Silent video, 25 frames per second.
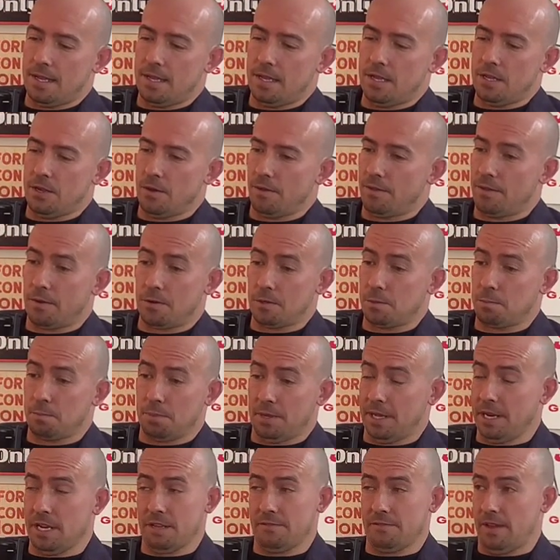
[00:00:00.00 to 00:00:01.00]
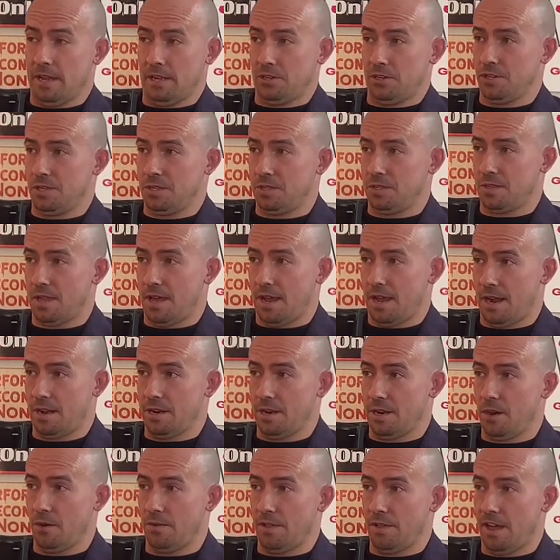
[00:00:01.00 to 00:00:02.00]
You know, there's plenty of agents that I
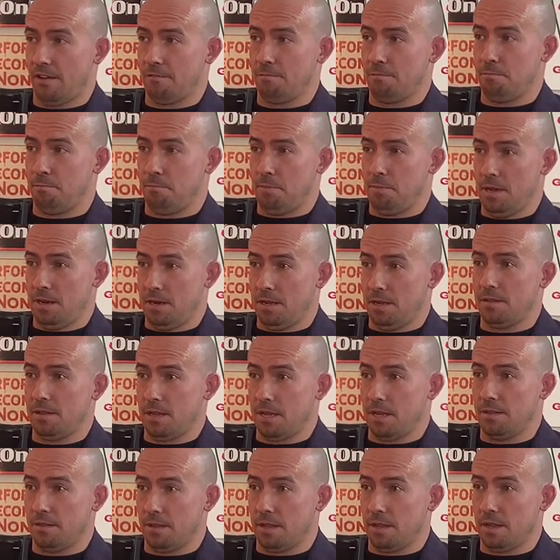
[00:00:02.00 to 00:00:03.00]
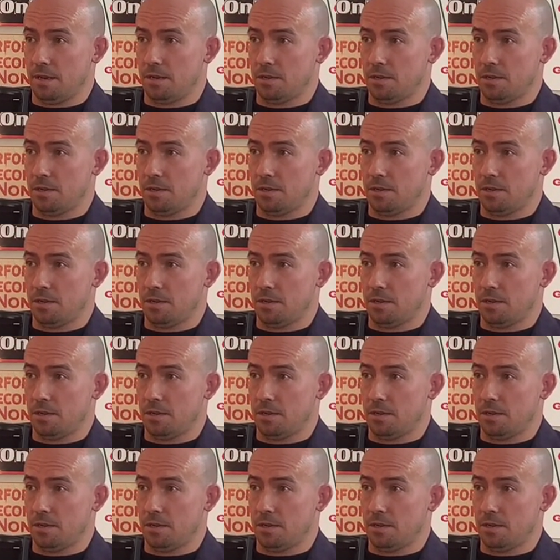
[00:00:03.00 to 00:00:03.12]
know that have been in